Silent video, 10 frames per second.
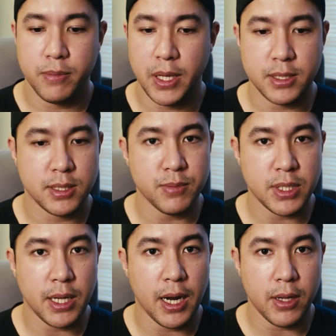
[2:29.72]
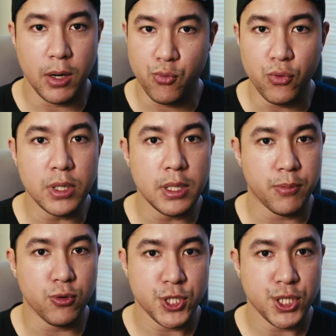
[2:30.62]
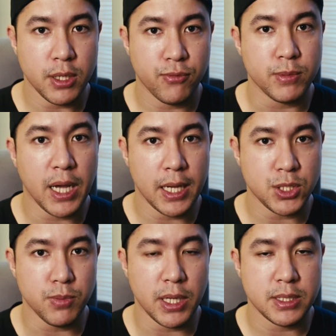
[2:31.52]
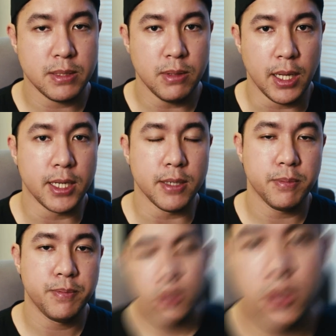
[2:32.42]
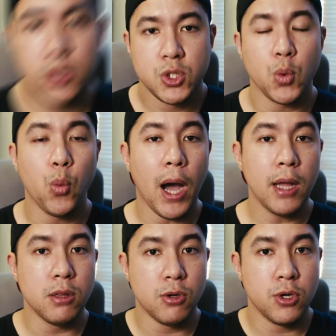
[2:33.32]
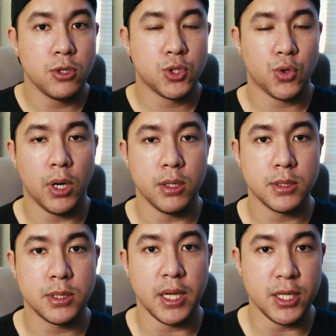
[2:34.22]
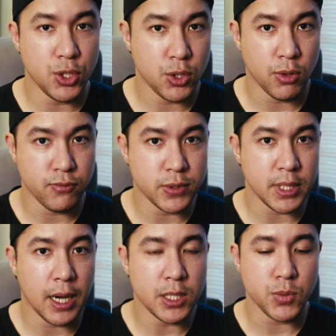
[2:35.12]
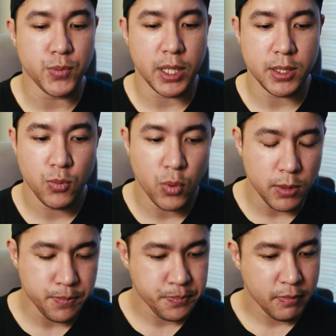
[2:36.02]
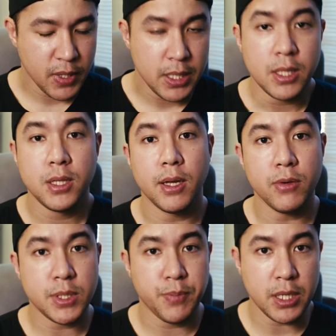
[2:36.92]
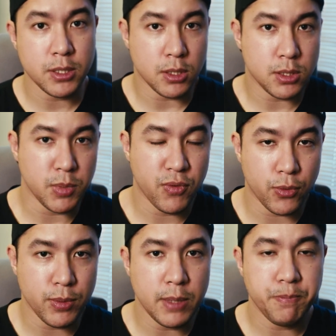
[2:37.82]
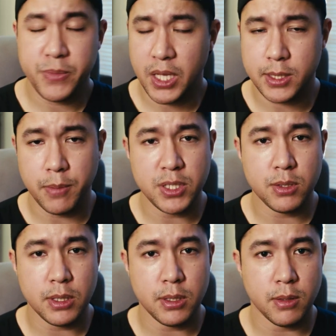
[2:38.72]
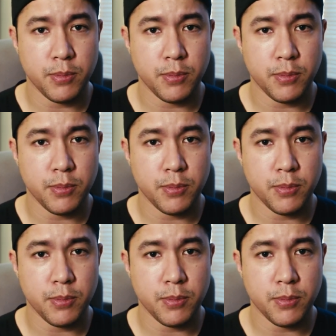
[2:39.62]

it's something that I really appreciate from the Hasselblad lineup. So what I learned throughout a year of using Hasselblad? Well, there was a big adjustment for me. As I mentioned in the